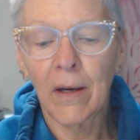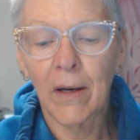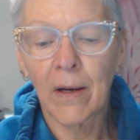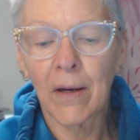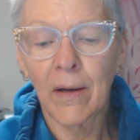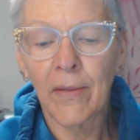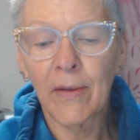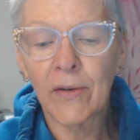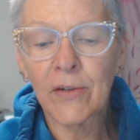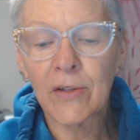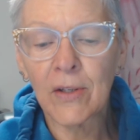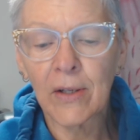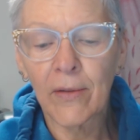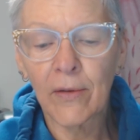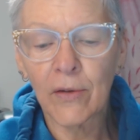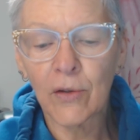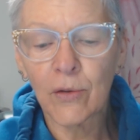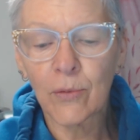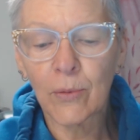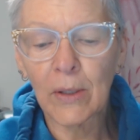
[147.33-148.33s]
Uh, there's
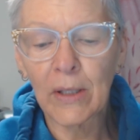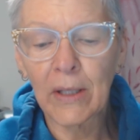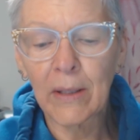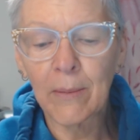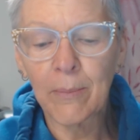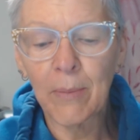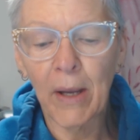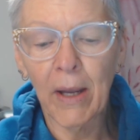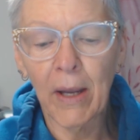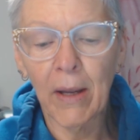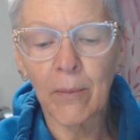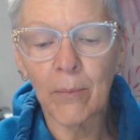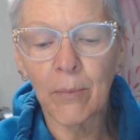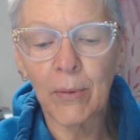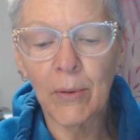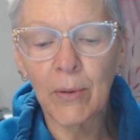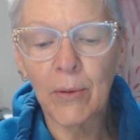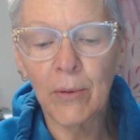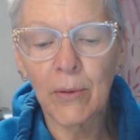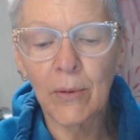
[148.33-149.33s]
another drilling
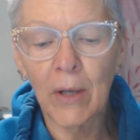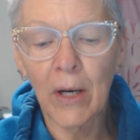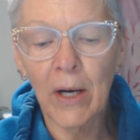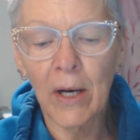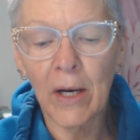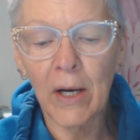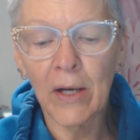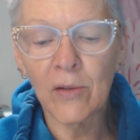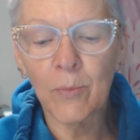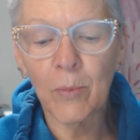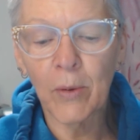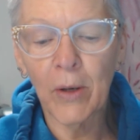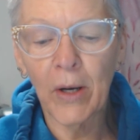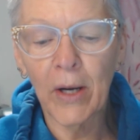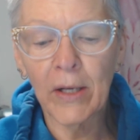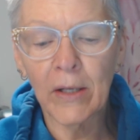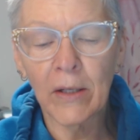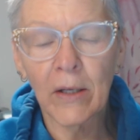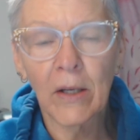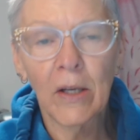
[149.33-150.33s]
bamboo, eyes
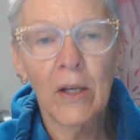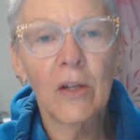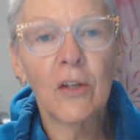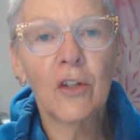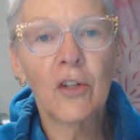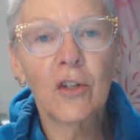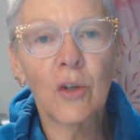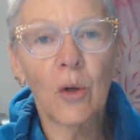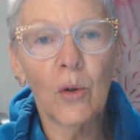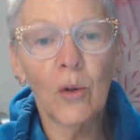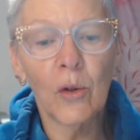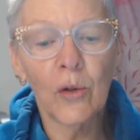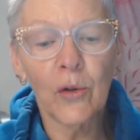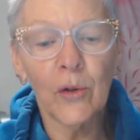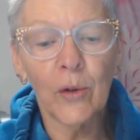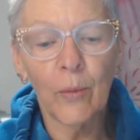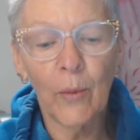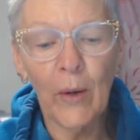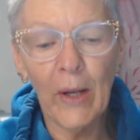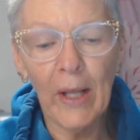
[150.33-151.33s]
bright,
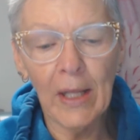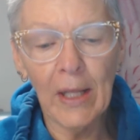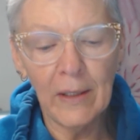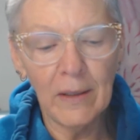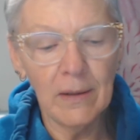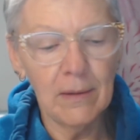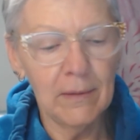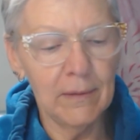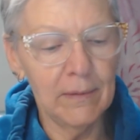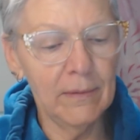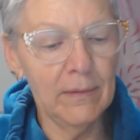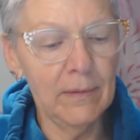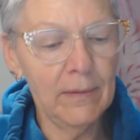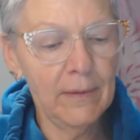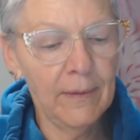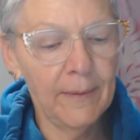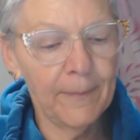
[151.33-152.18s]
shoulder well,